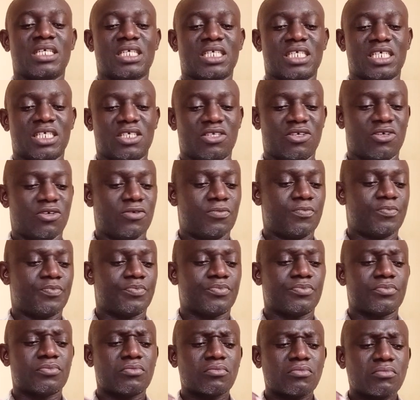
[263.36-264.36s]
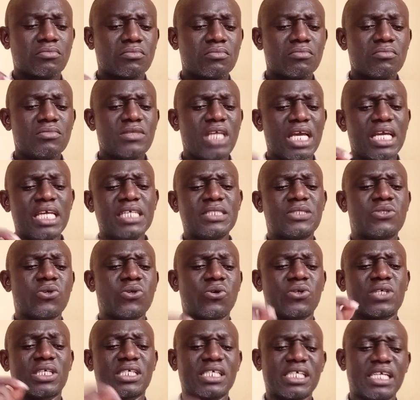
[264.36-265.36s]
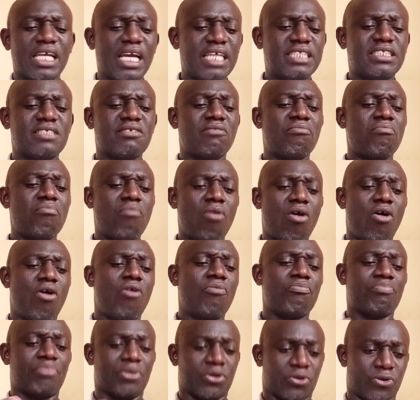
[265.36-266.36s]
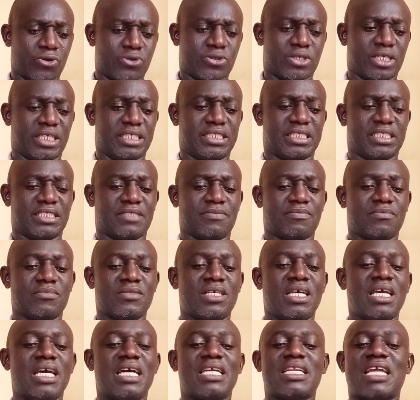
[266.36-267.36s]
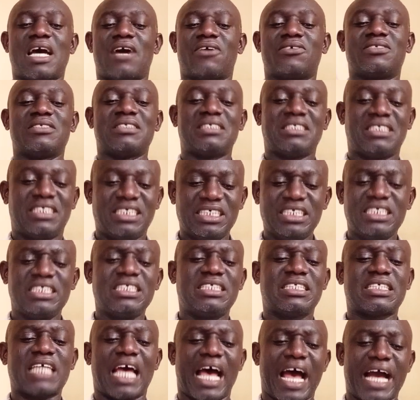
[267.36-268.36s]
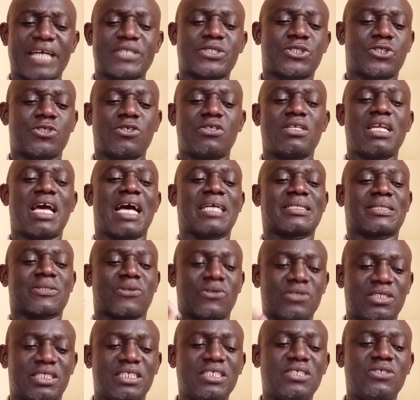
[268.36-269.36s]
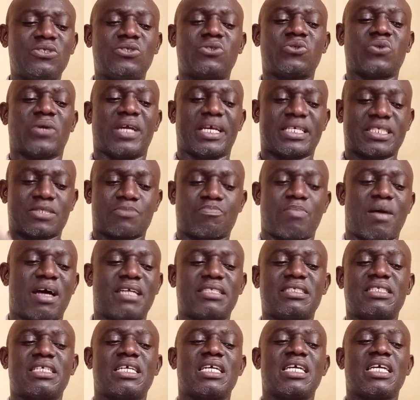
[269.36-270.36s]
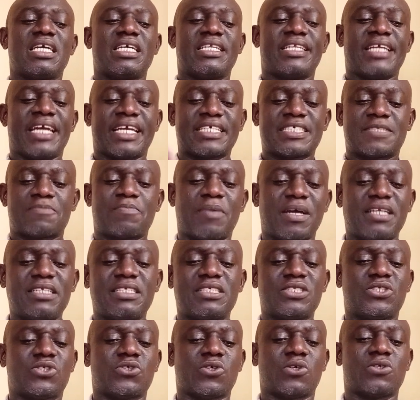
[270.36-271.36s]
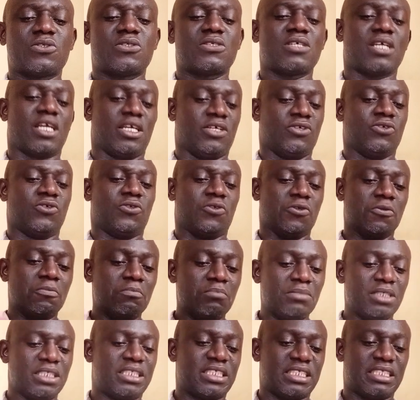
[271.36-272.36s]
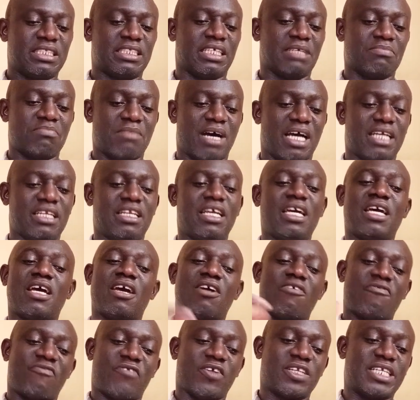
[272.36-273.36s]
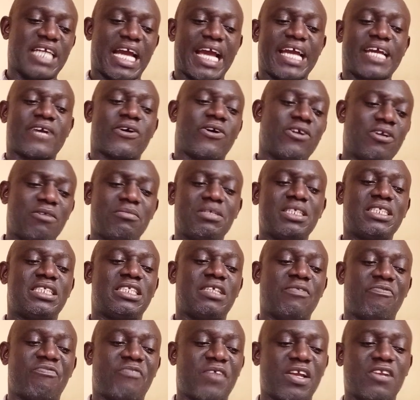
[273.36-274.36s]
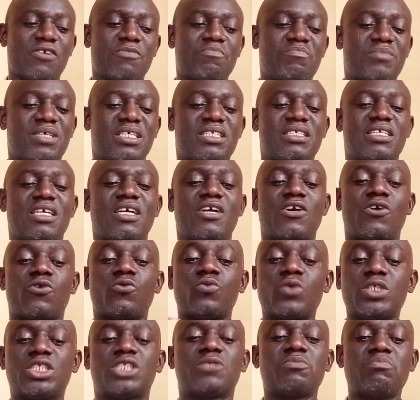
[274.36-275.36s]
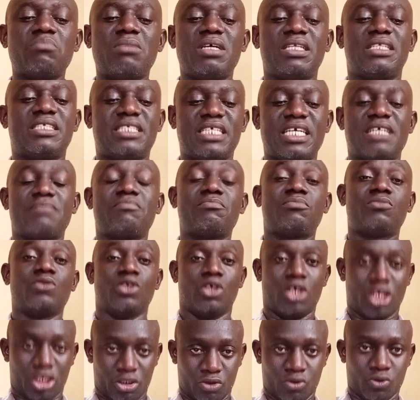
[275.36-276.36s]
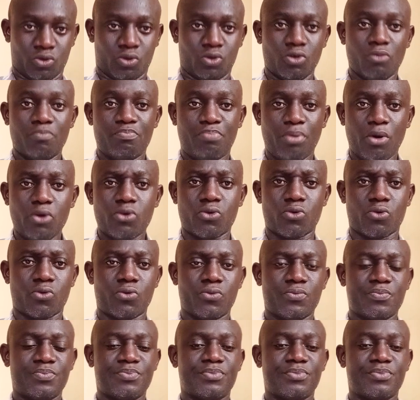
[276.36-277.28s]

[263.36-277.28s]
is to create more bureaucracy. Now, this action has continued to expand the expenditures, to meet demand for their economic development, which made them, to borrow.